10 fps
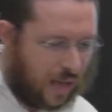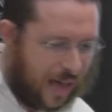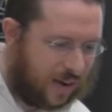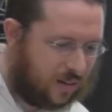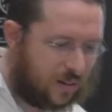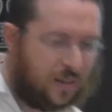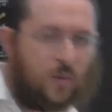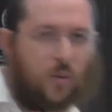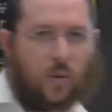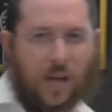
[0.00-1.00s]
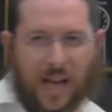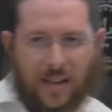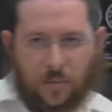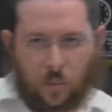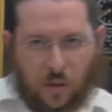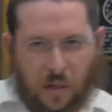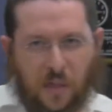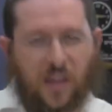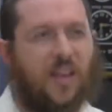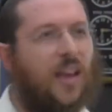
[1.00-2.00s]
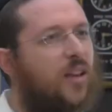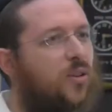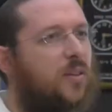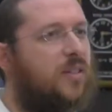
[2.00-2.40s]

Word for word: and and thinking into